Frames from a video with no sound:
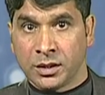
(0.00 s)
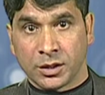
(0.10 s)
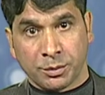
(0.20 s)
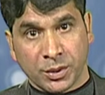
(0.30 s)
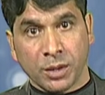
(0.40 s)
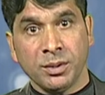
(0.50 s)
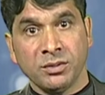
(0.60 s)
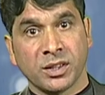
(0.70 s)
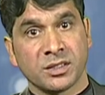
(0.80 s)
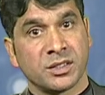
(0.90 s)
The
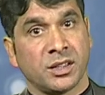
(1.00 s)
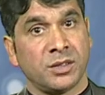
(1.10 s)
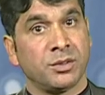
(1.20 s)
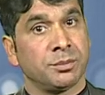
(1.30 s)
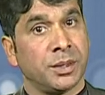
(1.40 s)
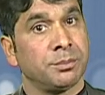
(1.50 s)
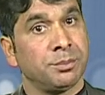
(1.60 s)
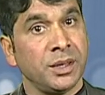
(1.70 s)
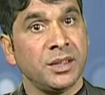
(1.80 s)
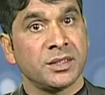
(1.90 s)
problem was solved by
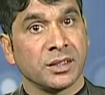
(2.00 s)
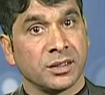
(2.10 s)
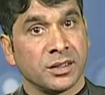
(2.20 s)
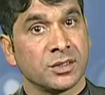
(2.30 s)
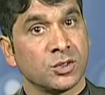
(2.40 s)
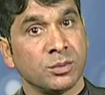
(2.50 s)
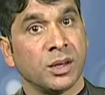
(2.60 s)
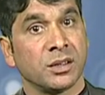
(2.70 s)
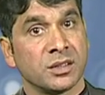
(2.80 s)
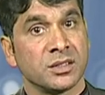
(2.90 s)
placing the
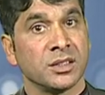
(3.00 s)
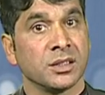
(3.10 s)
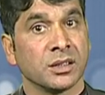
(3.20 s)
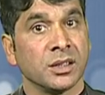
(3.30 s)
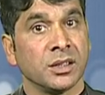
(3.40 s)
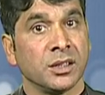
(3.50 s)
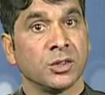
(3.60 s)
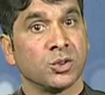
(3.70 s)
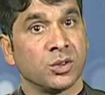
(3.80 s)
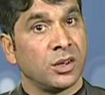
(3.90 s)
smaller stick
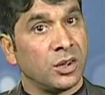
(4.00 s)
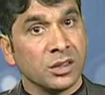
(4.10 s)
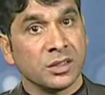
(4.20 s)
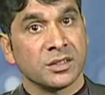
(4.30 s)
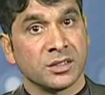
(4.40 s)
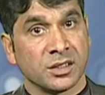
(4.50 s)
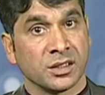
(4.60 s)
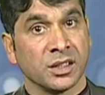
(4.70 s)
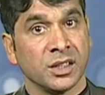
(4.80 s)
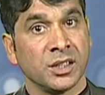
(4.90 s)
into the longer
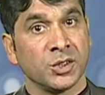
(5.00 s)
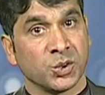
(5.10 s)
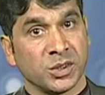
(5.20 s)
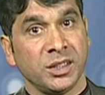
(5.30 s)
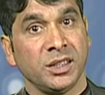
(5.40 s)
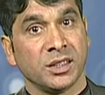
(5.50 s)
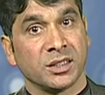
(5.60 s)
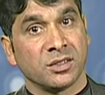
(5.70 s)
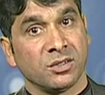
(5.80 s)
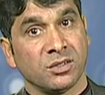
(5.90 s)
stick to
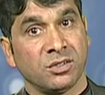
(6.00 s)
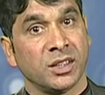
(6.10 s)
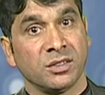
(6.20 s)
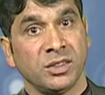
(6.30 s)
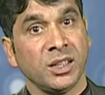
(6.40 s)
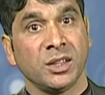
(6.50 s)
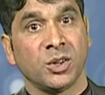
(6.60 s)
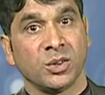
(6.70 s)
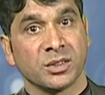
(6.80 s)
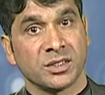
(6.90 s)
create one very
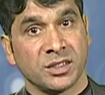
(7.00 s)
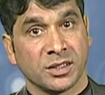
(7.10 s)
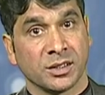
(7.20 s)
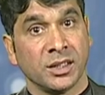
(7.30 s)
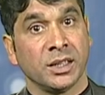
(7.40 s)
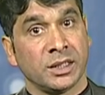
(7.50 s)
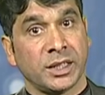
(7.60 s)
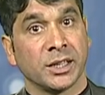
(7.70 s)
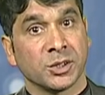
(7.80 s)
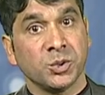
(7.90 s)
long stick
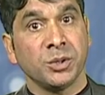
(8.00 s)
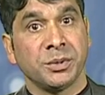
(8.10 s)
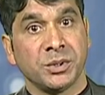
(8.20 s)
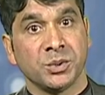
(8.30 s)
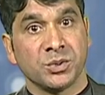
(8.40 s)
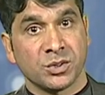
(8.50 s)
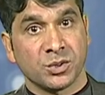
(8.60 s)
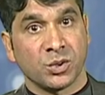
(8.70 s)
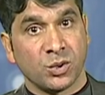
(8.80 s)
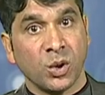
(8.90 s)
that could be used
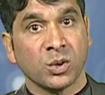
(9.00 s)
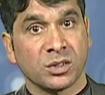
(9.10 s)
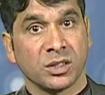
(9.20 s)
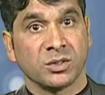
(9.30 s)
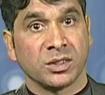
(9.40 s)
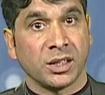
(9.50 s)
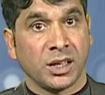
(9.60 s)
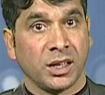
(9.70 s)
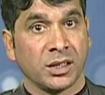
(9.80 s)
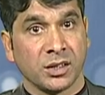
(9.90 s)
to knock down the
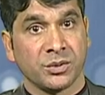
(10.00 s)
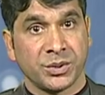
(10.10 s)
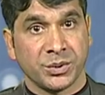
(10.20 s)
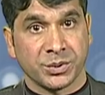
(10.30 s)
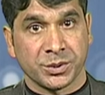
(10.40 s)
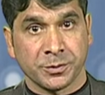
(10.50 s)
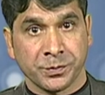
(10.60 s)
hanging fruit.